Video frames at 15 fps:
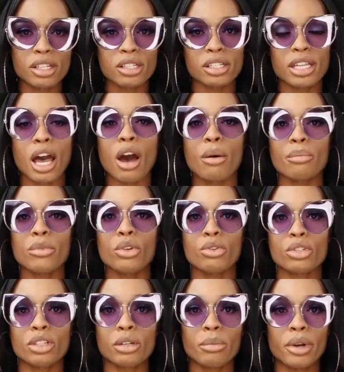this is how I'm
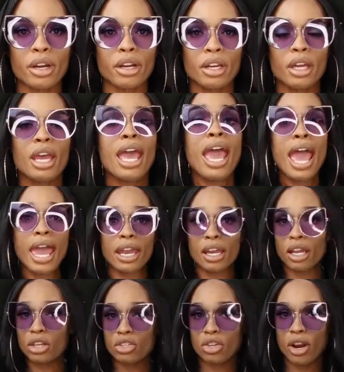usually wearing it. And it
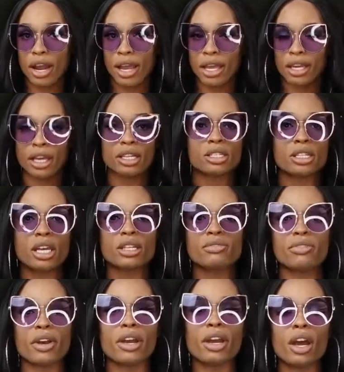looks great. It's
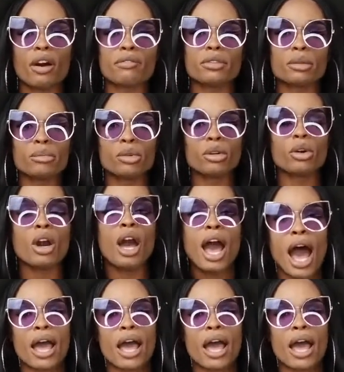very comfortable.